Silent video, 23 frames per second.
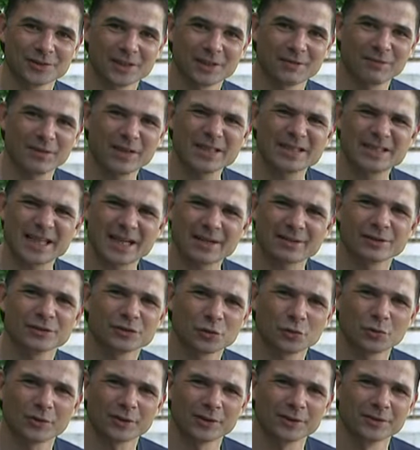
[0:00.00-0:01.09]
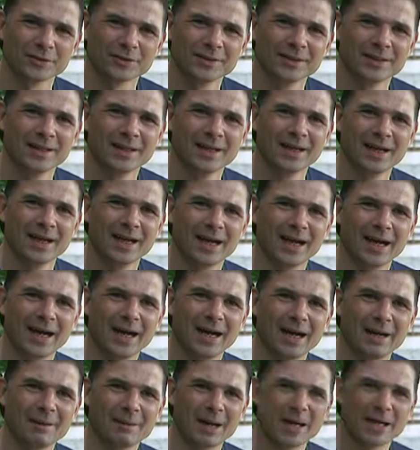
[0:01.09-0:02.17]
They're very territorial,
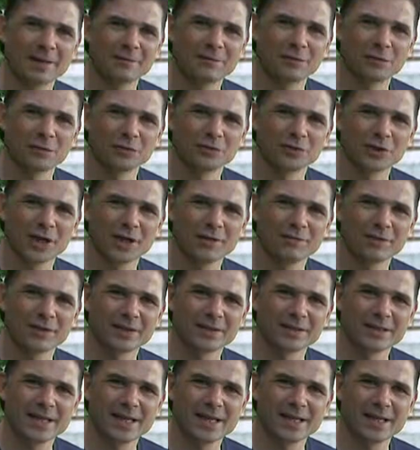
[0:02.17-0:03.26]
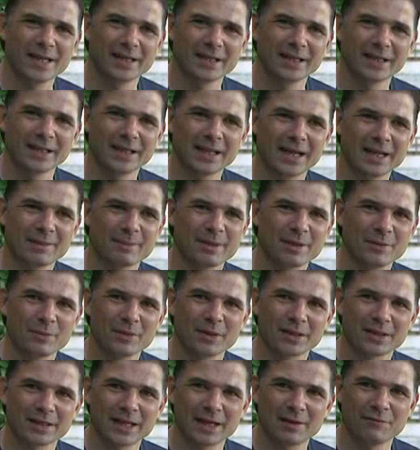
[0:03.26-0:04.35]
and if you're diving near an anemone
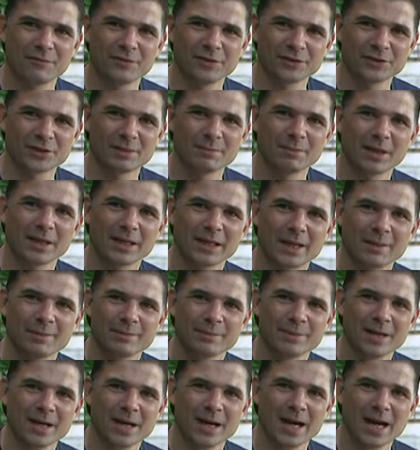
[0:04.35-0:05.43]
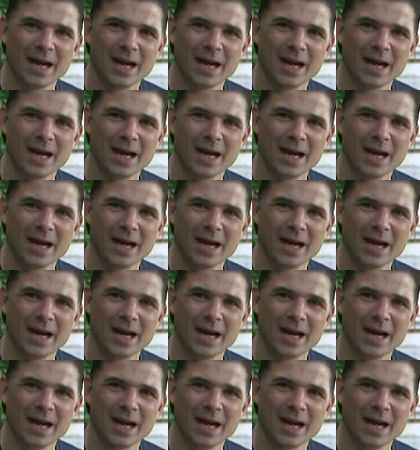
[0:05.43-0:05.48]
with a clownfish, they might come